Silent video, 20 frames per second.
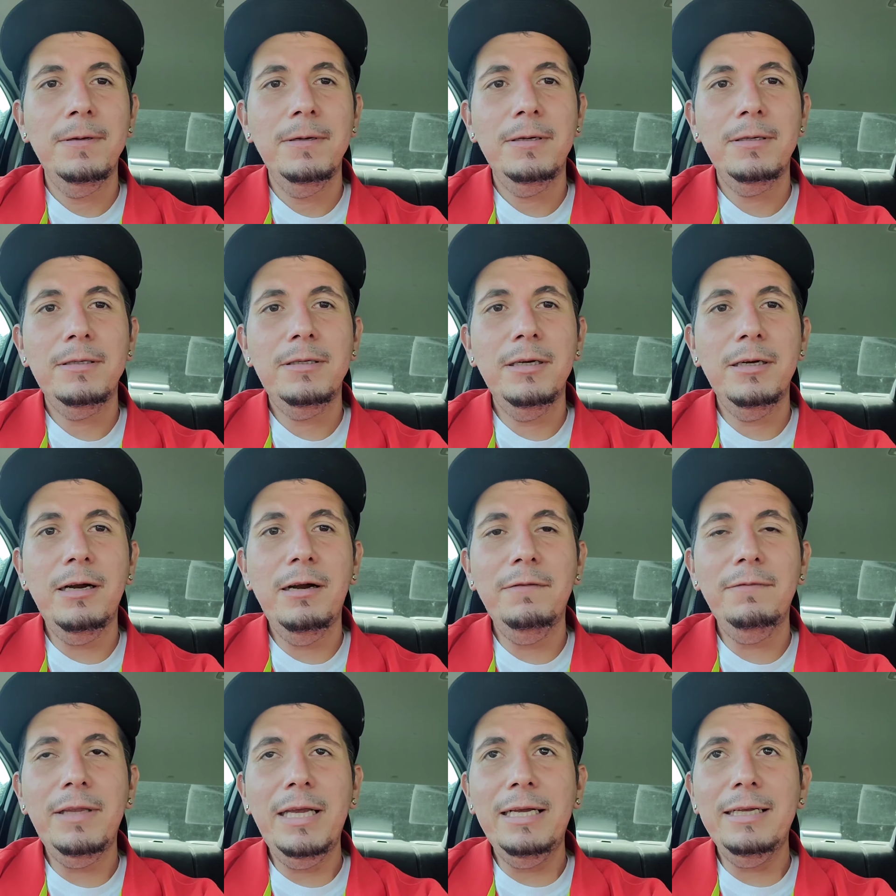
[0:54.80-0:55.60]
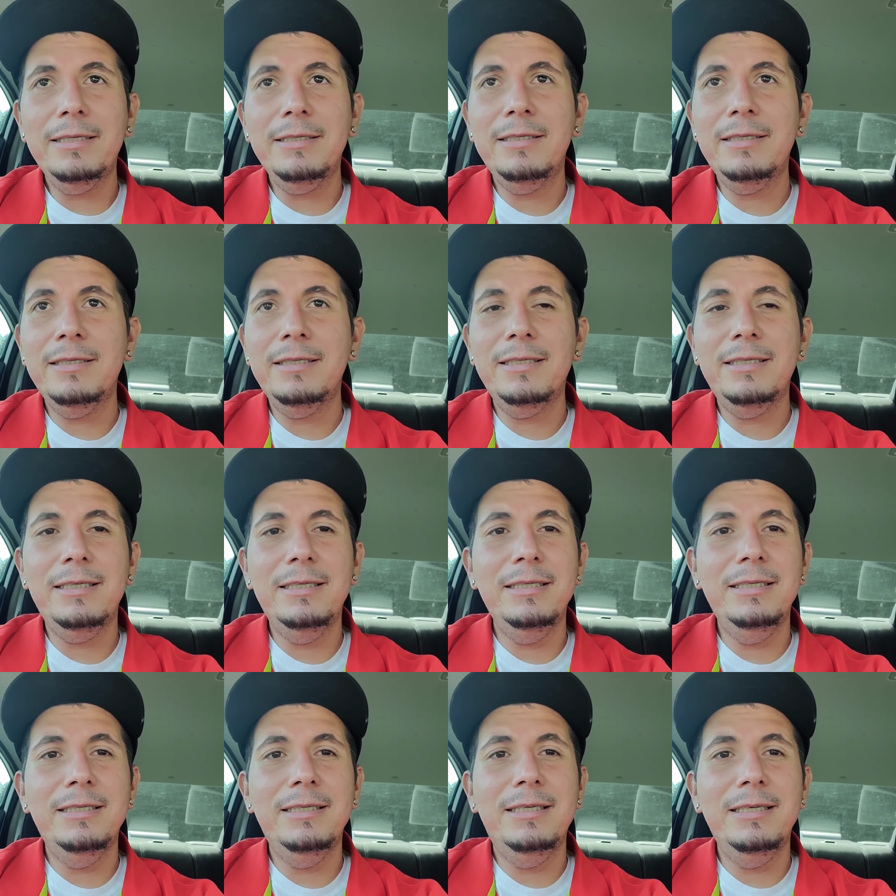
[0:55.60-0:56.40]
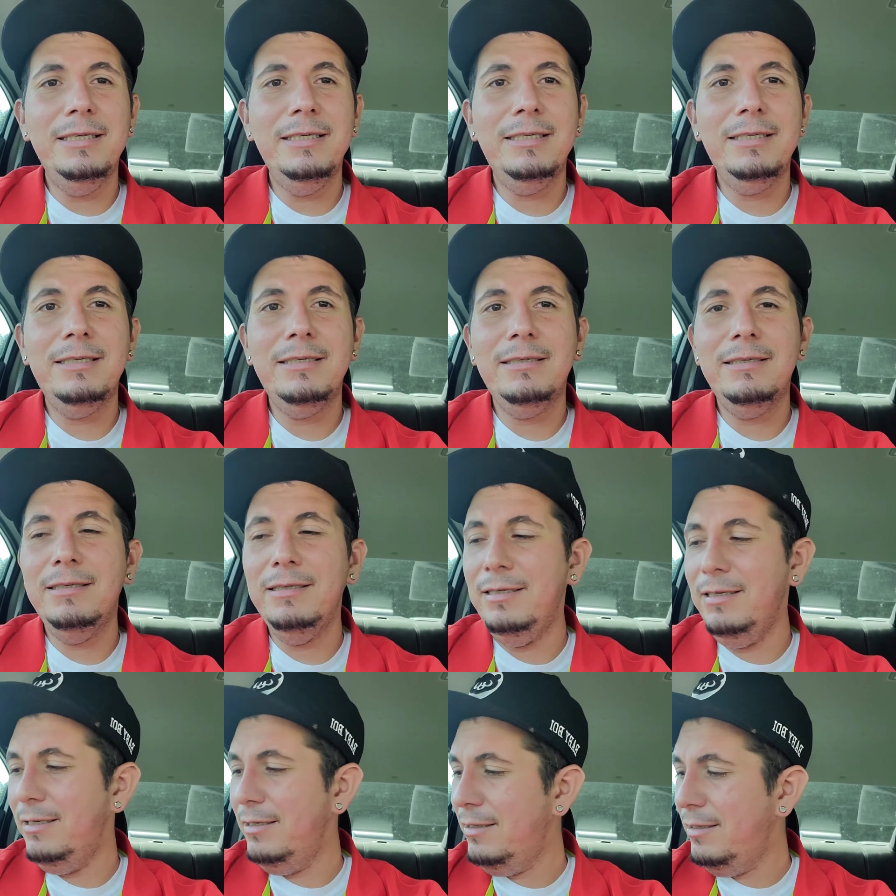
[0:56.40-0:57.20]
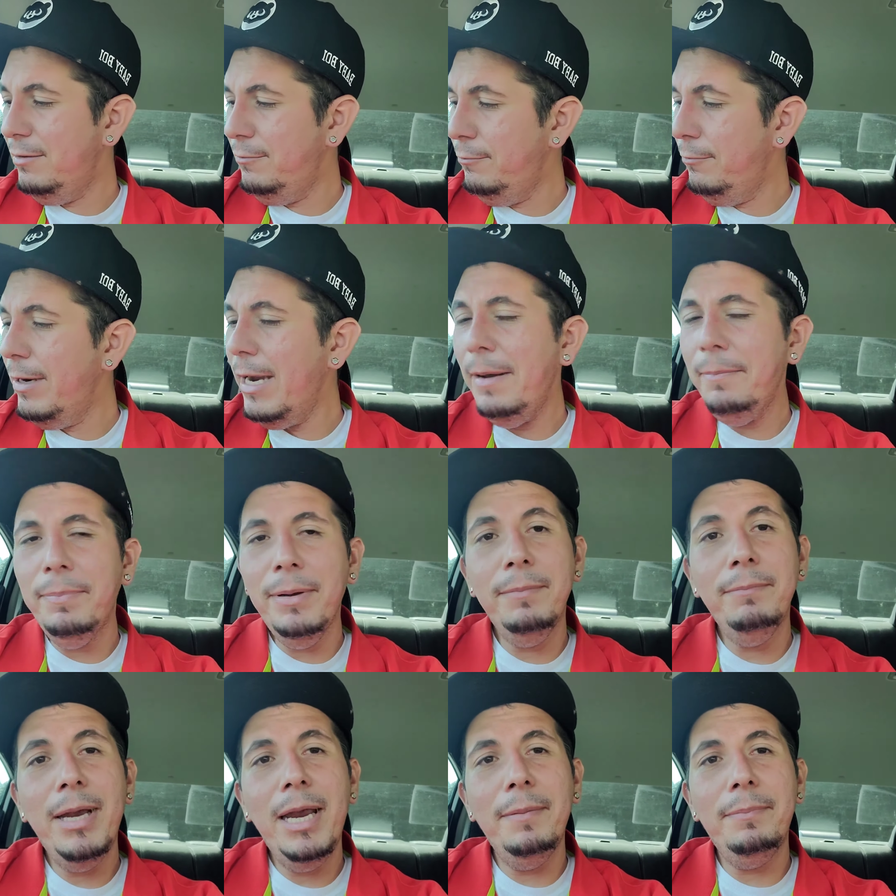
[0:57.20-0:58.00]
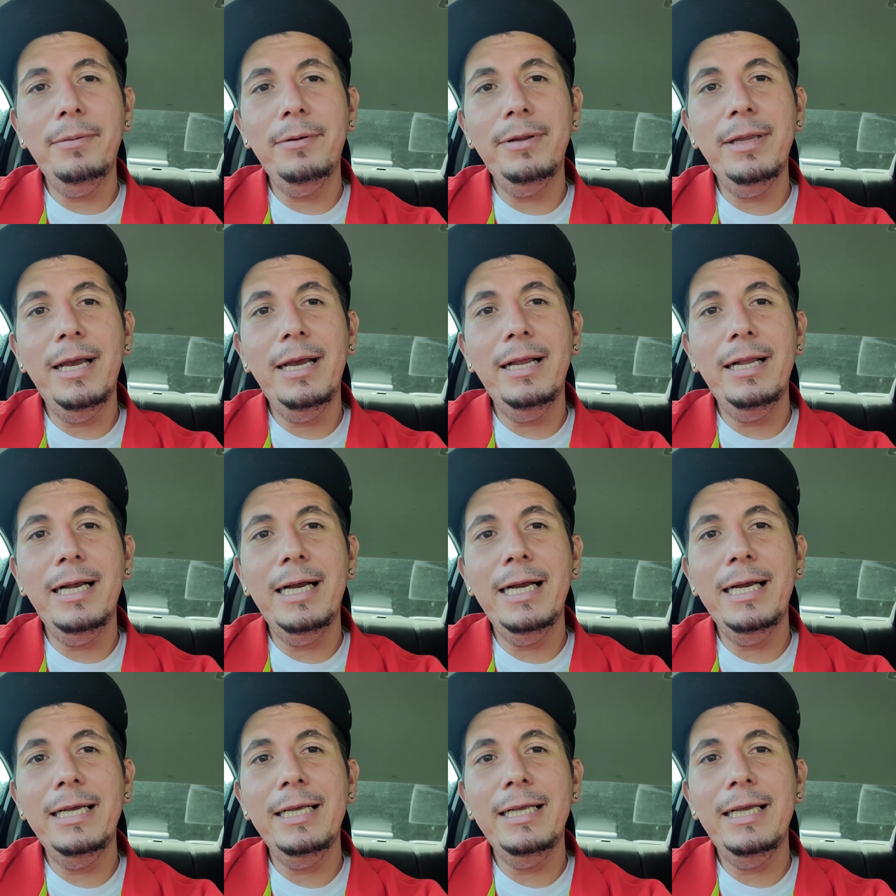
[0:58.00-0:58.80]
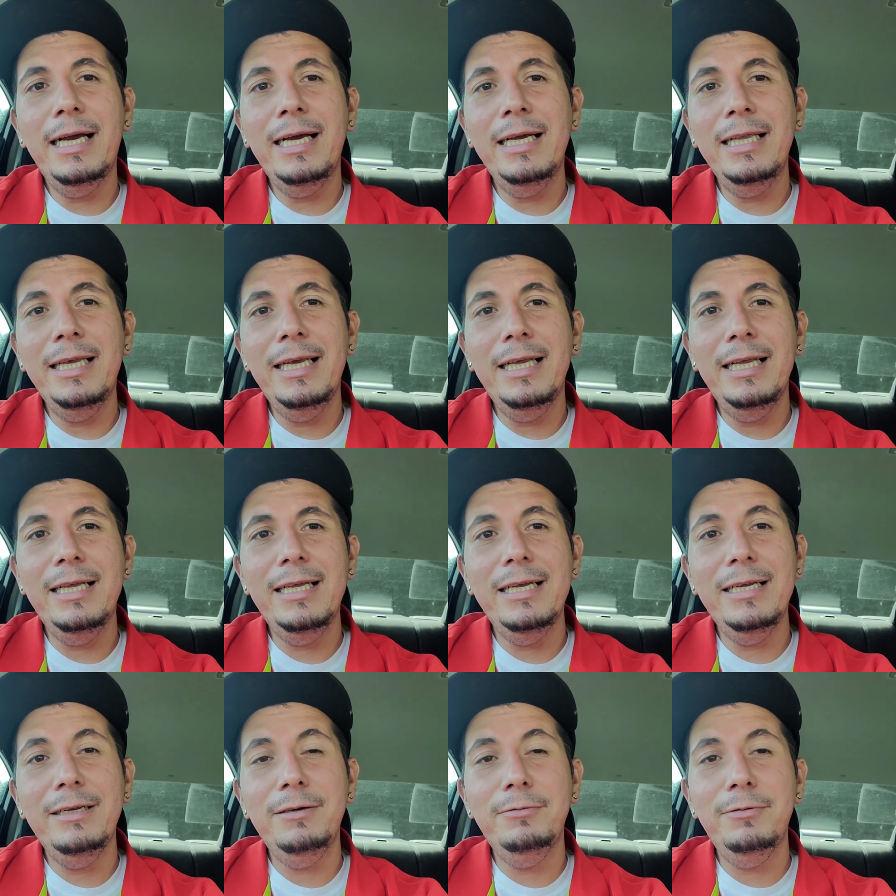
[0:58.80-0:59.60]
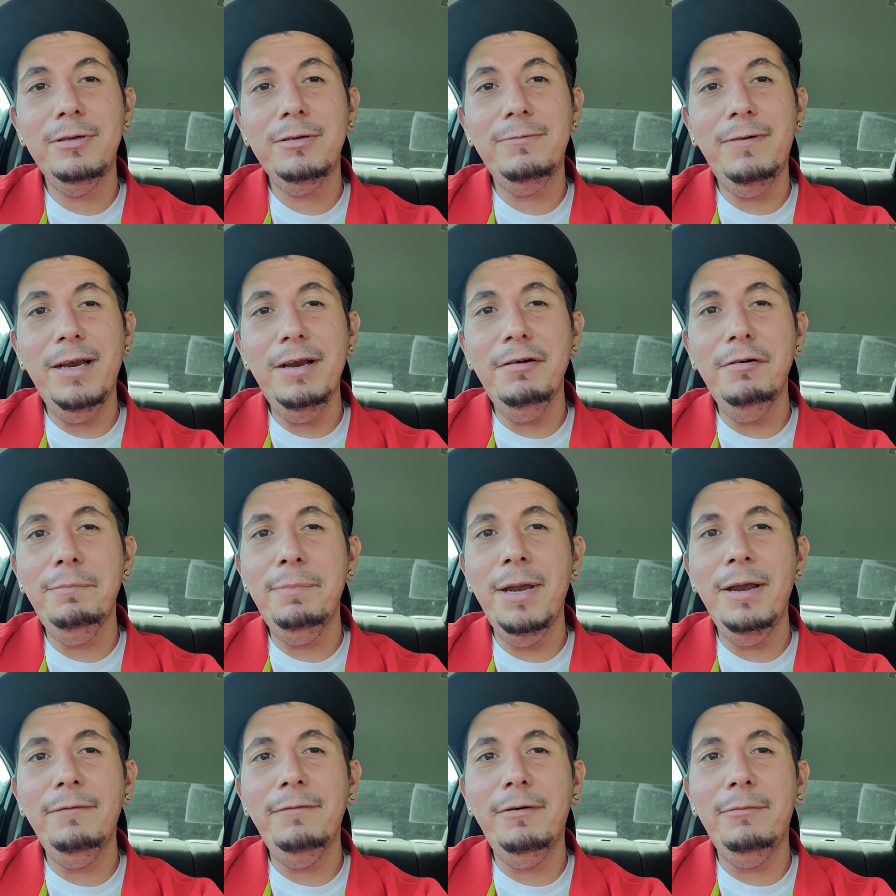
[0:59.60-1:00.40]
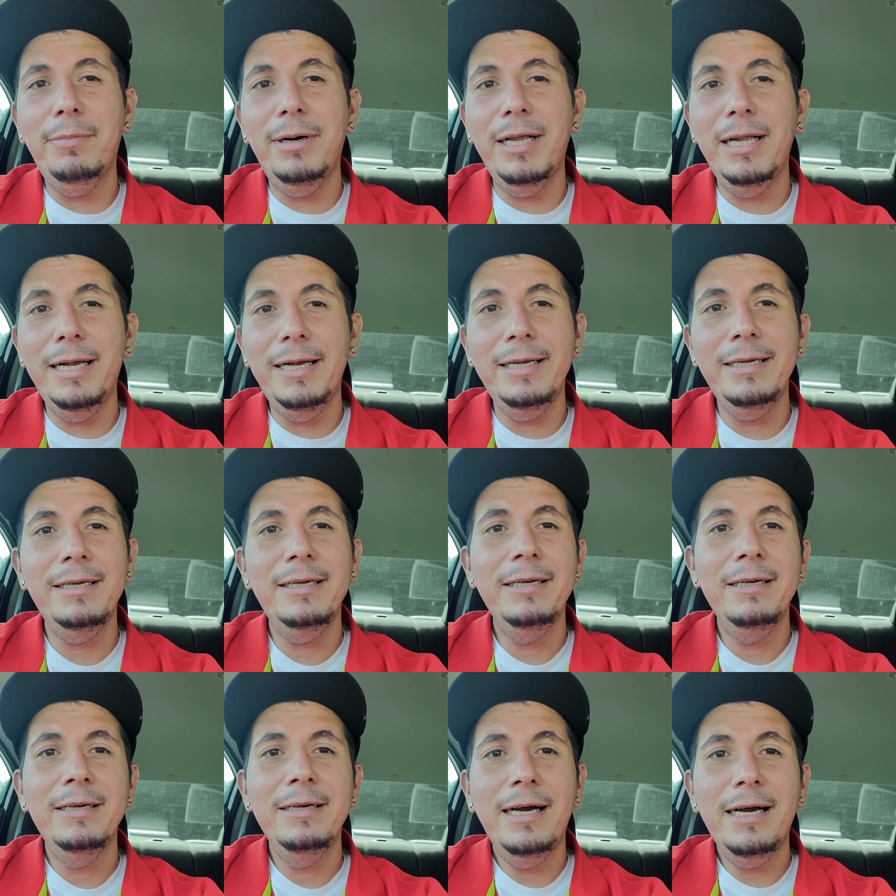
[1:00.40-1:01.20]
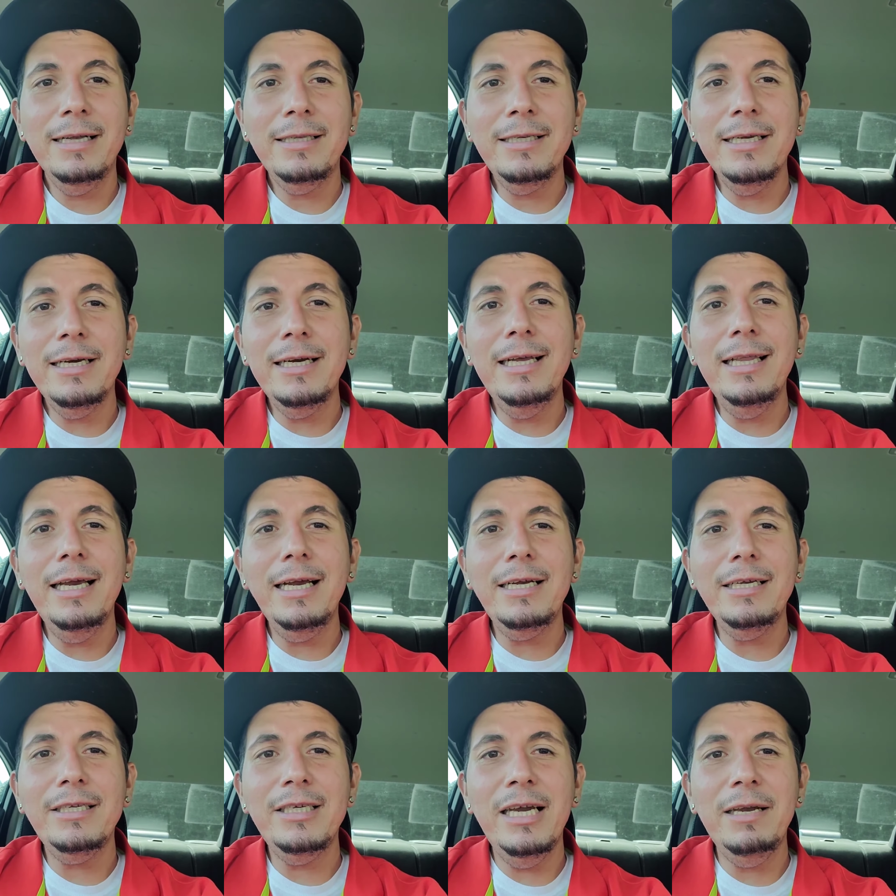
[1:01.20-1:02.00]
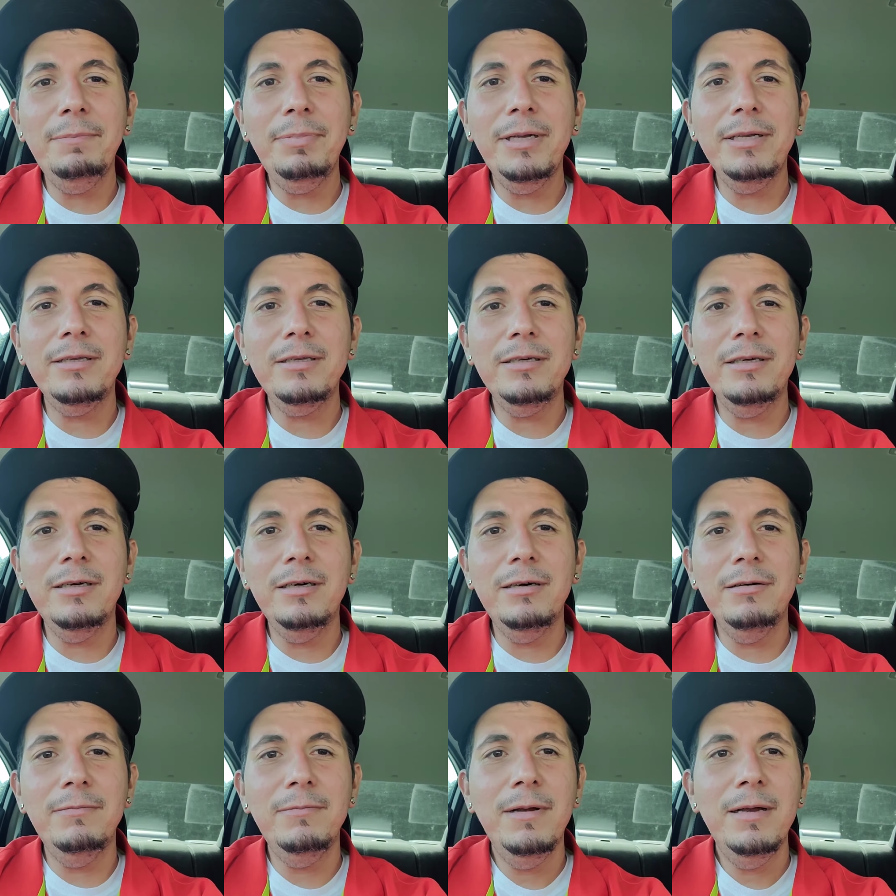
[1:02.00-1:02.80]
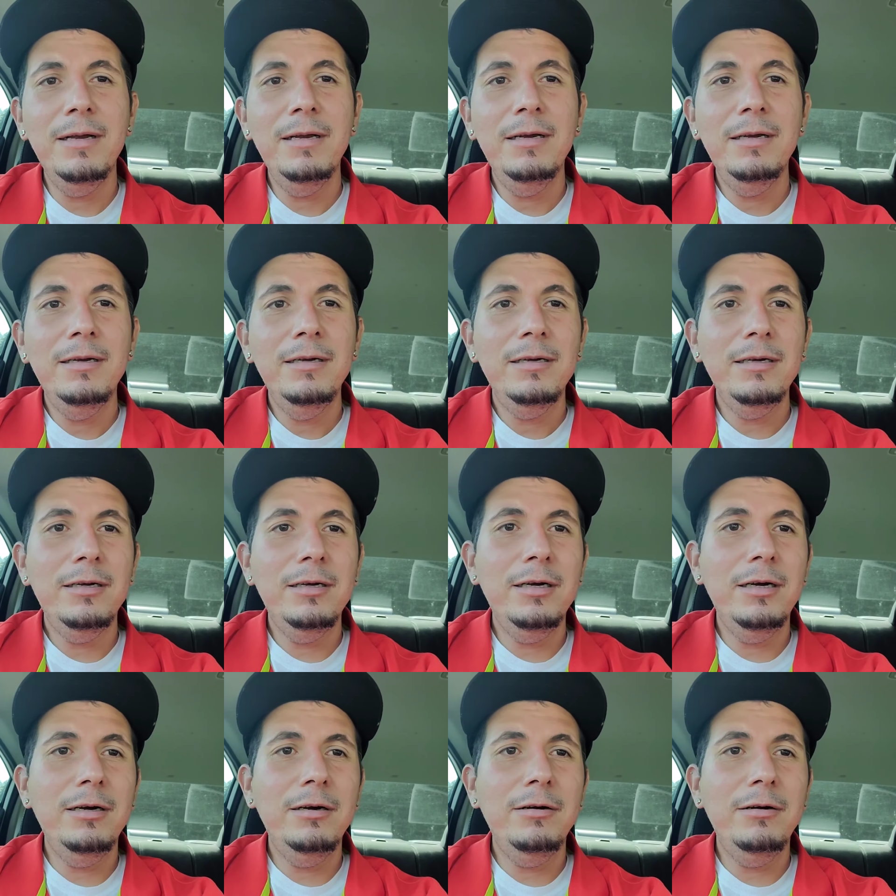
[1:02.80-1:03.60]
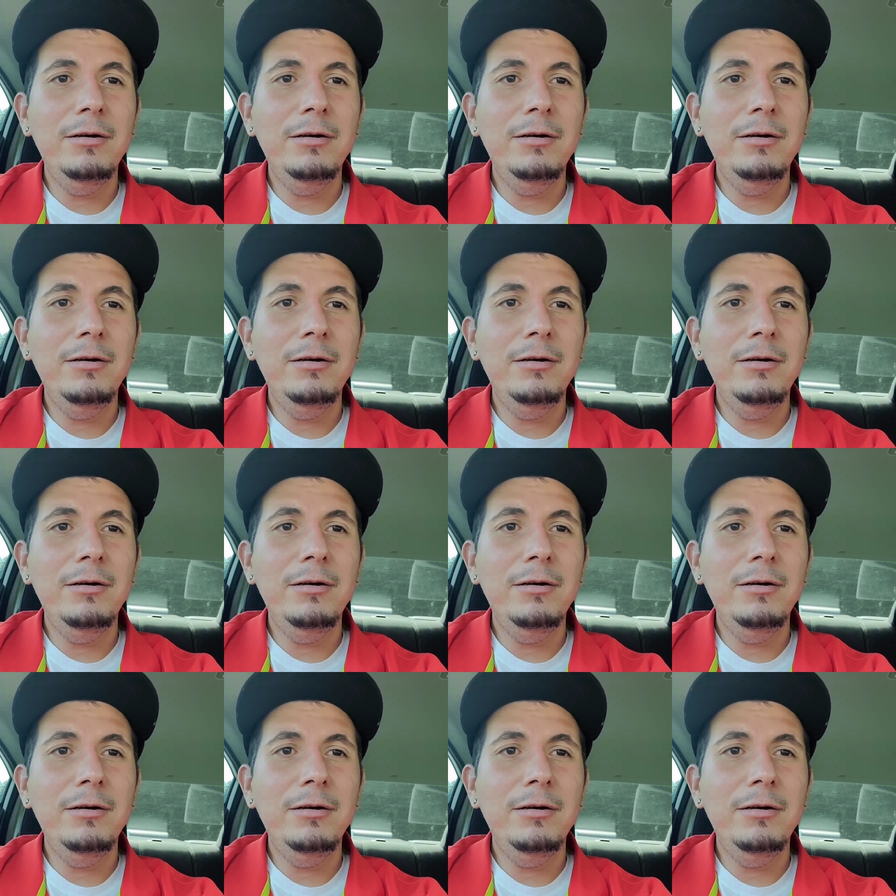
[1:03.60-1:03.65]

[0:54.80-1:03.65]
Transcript: took off that this the the wrapping paper that I I needed. It was very painful, but I I took it like a champion. So you know,